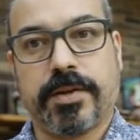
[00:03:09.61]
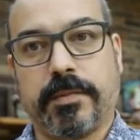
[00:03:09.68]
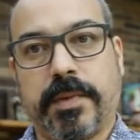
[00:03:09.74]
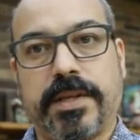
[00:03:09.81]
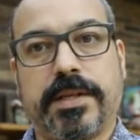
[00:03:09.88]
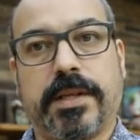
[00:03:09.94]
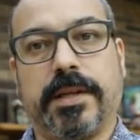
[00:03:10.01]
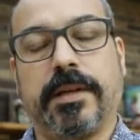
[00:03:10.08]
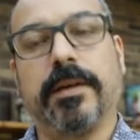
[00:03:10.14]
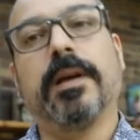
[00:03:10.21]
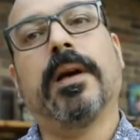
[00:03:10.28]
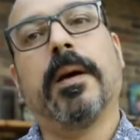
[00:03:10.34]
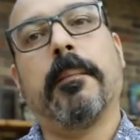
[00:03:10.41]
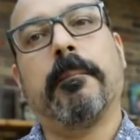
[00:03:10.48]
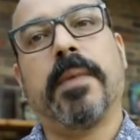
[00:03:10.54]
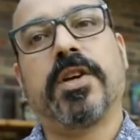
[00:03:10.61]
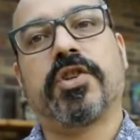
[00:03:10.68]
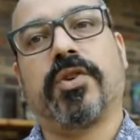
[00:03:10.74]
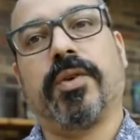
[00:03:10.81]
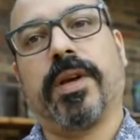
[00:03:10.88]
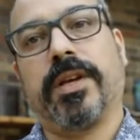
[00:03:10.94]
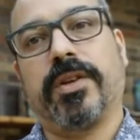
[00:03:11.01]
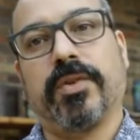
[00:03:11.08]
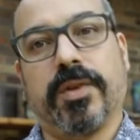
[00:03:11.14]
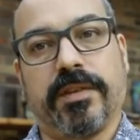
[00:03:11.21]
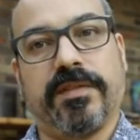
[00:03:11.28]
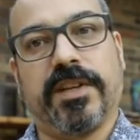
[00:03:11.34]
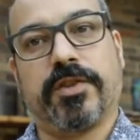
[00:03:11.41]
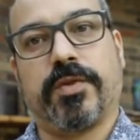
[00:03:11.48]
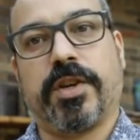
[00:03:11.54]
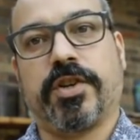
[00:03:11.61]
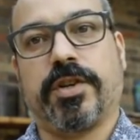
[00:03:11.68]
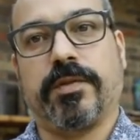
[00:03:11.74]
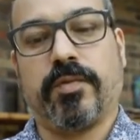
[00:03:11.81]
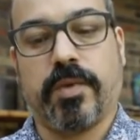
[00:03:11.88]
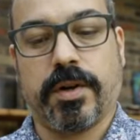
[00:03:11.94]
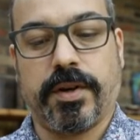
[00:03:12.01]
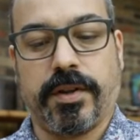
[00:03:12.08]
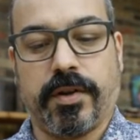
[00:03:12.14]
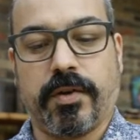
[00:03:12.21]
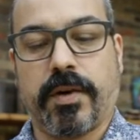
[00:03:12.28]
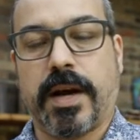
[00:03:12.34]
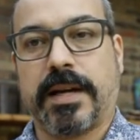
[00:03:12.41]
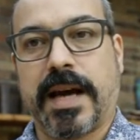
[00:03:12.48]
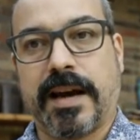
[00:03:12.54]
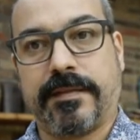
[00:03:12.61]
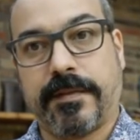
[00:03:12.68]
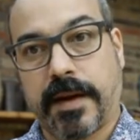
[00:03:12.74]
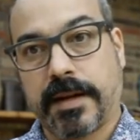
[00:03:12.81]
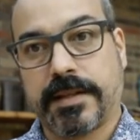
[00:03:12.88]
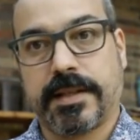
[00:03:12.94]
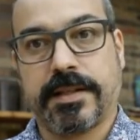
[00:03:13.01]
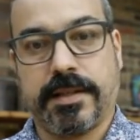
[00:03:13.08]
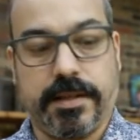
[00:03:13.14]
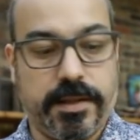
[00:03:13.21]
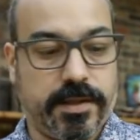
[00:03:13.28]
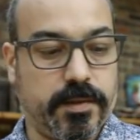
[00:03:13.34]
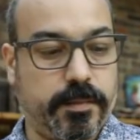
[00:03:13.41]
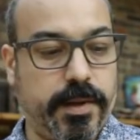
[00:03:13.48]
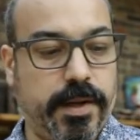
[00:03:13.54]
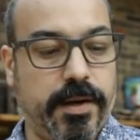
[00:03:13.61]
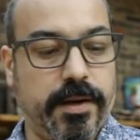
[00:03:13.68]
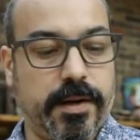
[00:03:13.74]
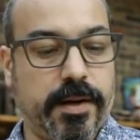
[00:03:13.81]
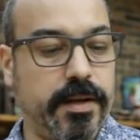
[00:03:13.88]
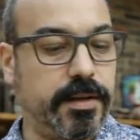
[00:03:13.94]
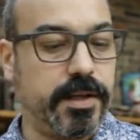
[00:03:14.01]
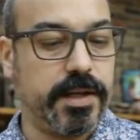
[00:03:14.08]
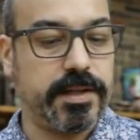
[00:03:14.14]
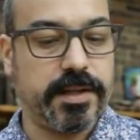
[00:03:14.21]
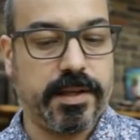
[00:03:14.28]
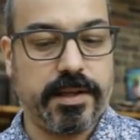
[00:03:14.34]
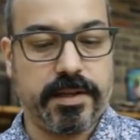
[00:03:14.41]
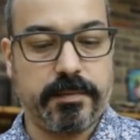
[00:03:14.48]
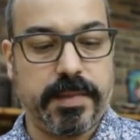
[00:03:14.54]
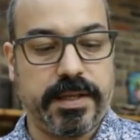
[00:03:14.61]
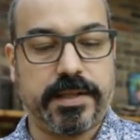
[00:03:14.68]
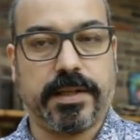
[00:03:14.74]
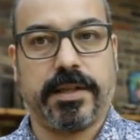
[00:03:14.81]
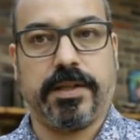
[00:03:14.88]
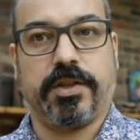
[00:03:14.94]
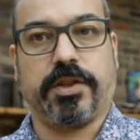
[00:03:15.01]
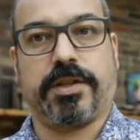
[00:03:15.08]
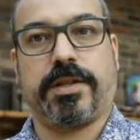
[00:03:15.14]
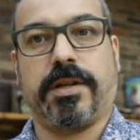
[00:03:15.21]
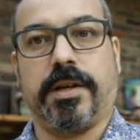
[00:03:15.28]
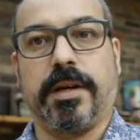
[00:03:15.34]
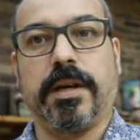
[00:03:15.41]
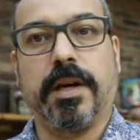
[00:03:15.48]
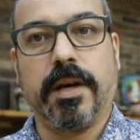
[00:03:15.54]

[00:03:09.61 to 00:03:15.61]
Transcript: So basically measuring, you know, infiltration of water in the ground, how fast does it disappear, and you can see it's basically just a